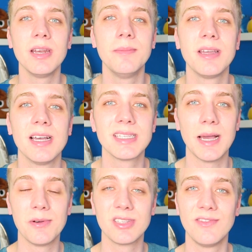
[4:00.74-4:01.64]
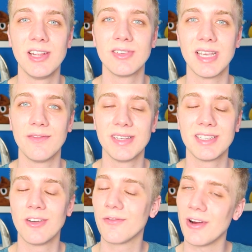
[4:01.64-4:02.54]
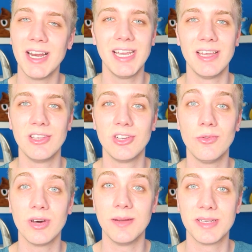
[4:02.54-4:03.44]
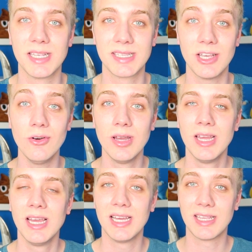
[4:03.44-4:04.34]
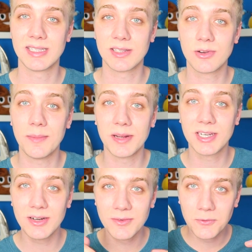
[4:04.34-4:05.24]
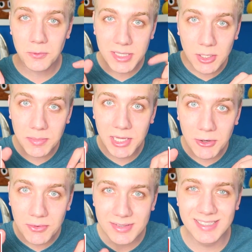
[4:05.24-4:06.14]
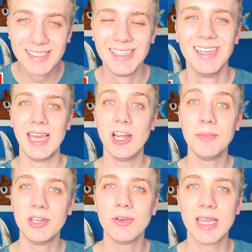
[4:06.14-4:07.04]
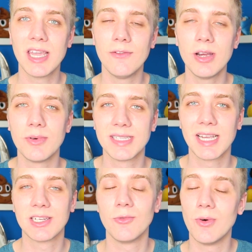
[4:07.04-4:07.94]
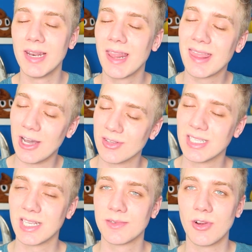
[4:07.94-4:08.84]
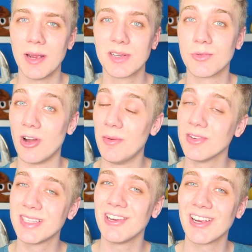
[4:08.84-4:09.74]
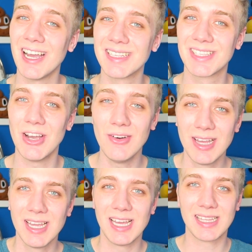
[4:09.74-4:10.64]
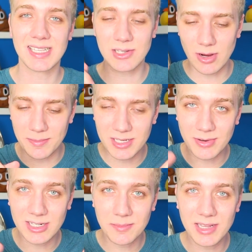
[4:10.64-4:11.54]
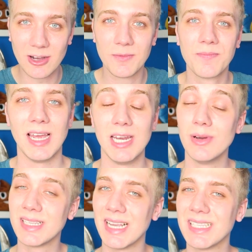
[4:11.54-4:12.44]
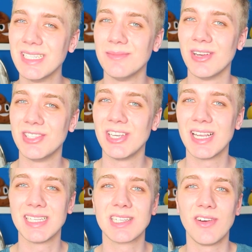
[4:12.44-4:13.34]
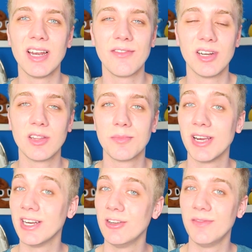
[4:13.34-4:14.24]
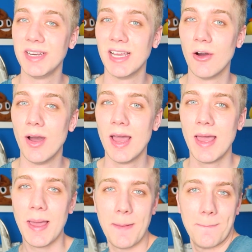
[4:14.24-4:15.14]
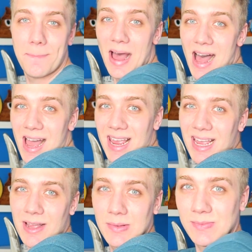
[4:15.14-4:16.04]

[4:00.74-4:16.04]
already, because I post videos every single Friday and you don't want to miss it. So hit that subscribe button right down below. And I'll be doing a giveaway once I get to 1,000 subscribers. We're almost there, guys, so hit that subscribe button right down below. Anyways, that's it. I'll see you guys next Friday for another brand new video. Bye!